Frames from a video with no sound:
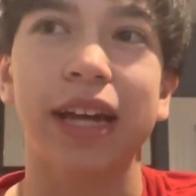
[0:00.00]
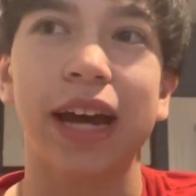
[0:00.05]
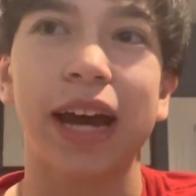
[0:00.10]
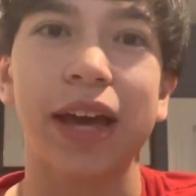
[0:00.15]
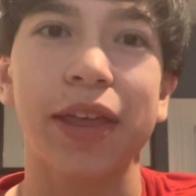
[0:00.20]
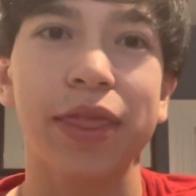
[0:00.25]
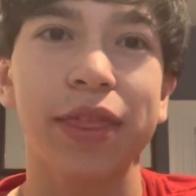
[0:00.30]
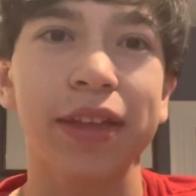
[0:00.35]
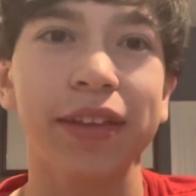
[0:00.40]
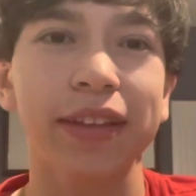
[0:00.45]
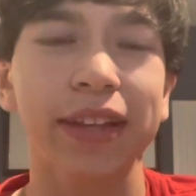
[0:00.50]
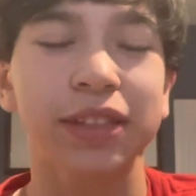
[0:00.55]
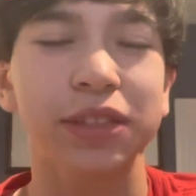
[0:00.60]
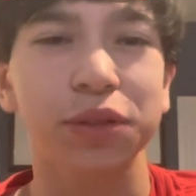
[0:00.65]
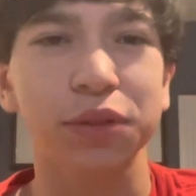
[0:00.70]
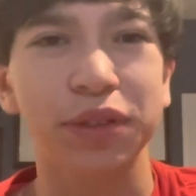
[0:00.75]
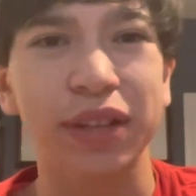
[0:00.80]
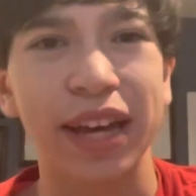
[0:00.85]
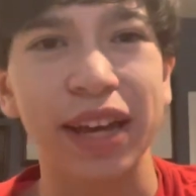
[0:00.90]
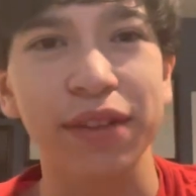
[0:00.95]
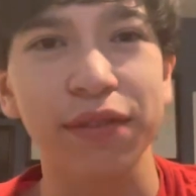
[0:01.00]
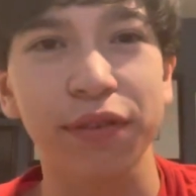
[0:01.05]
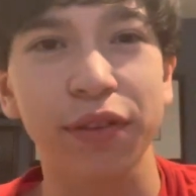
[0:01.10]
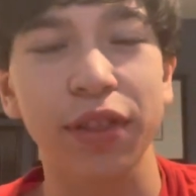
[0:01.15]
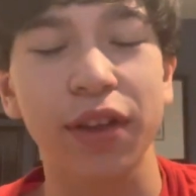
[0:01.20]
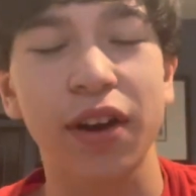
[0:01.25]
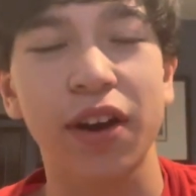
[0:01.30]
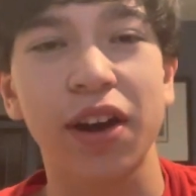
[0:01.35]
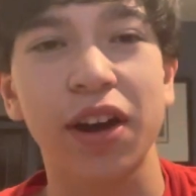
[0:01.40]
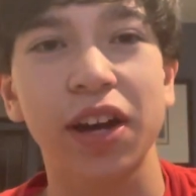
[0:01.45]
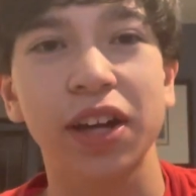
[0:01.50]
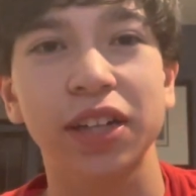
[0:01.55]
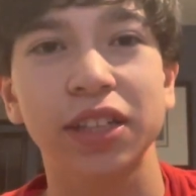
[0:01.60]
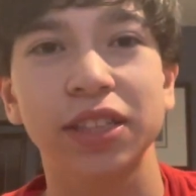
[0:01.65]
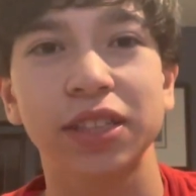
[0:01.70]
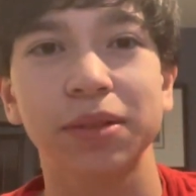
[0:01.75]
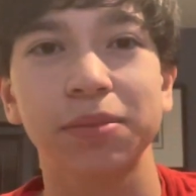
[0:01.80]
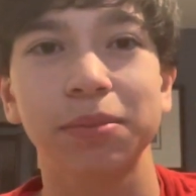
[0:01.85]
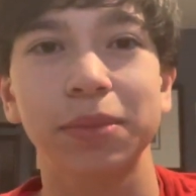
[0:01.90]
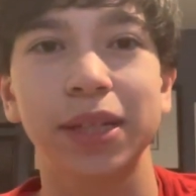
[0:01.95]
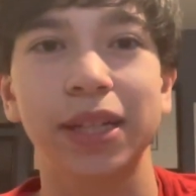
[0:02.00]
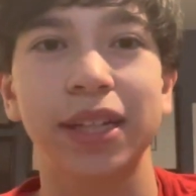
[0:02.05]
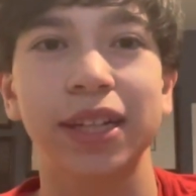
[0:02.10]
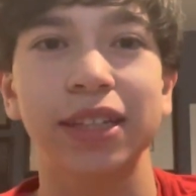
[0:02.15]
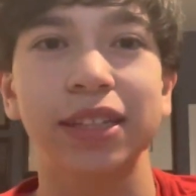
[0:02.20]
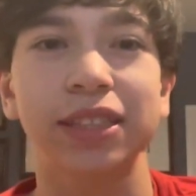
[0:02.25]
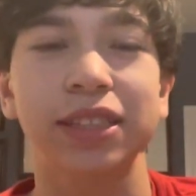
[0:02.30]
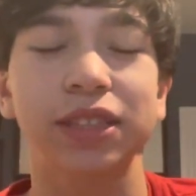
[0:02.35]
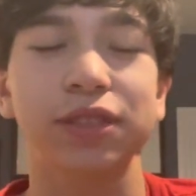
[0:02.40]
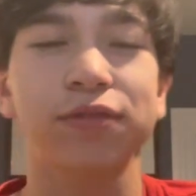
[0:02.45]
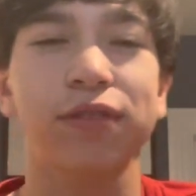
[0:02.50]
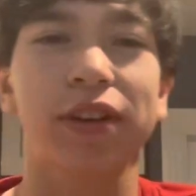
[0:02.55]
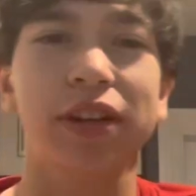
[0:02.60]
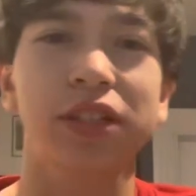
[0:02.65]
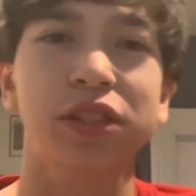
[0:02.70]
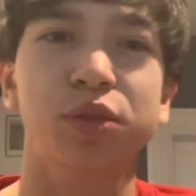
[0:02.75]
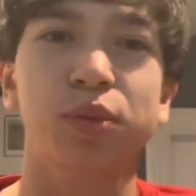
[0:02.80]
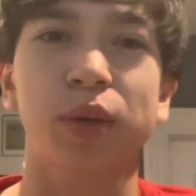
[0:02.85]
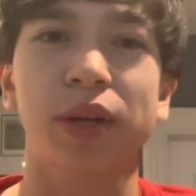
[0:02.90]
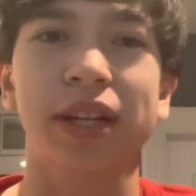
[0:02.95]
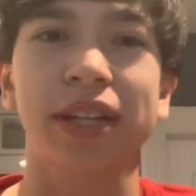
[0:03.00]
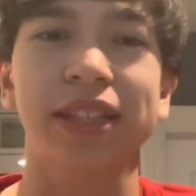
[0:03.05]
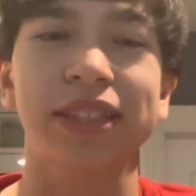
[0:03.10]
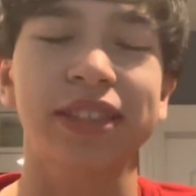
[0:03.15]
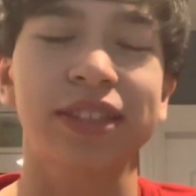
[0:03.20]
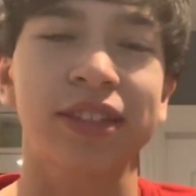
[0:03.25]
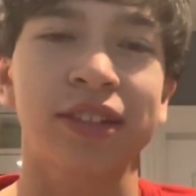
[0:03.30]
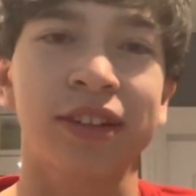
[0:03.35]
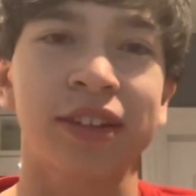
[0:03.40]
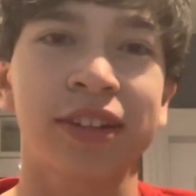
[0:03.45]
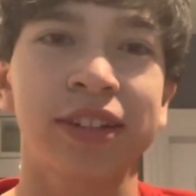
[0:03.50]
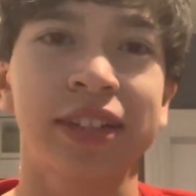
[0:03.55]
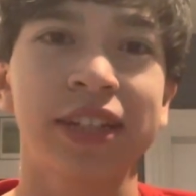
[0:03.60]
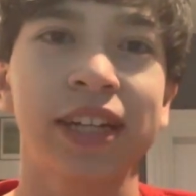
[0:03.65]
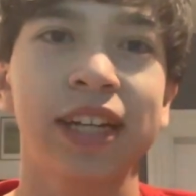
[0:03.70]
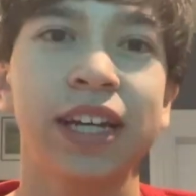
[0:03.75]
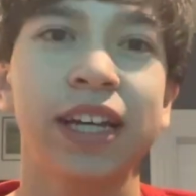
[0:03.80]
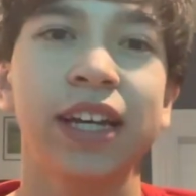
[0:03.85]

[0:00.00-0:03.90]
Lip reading: I think that's okay for the Hawks because as far as we're concerned,